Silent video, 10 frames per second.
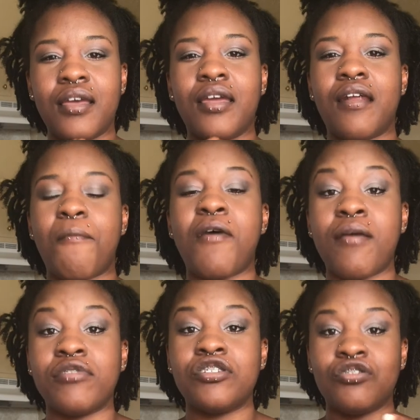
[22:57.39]
And I
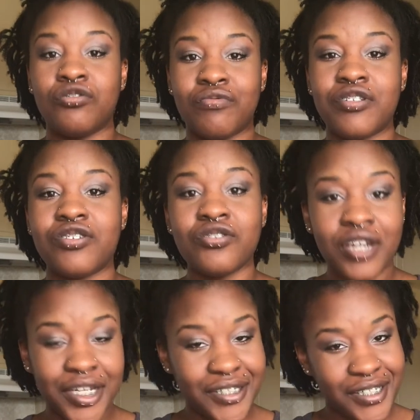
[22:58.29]
promise you will
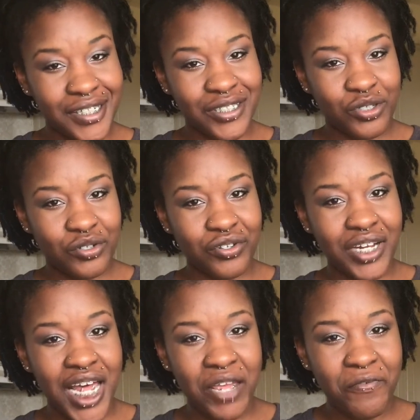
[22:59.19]
attract it into your
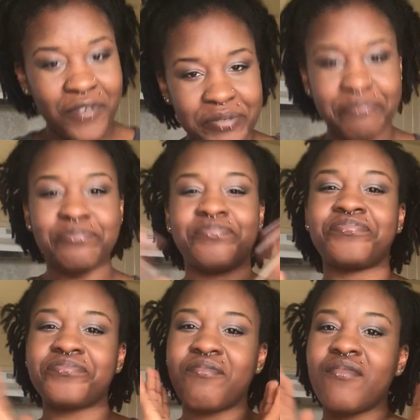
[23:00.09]
life.
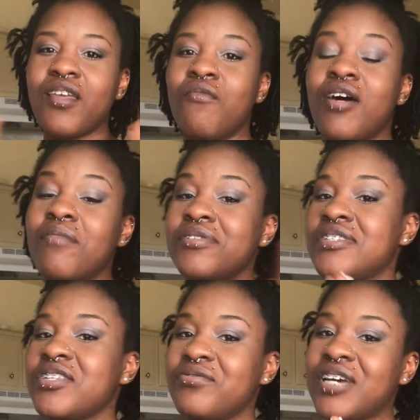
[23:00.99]
Well, I'll be
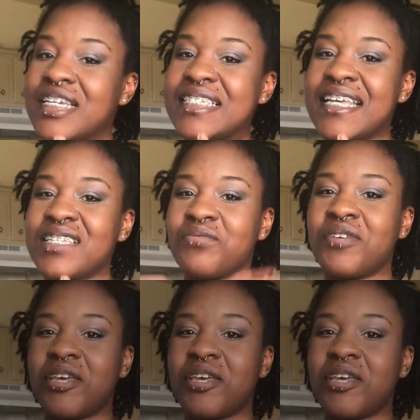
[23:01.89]
seeing you guys next week.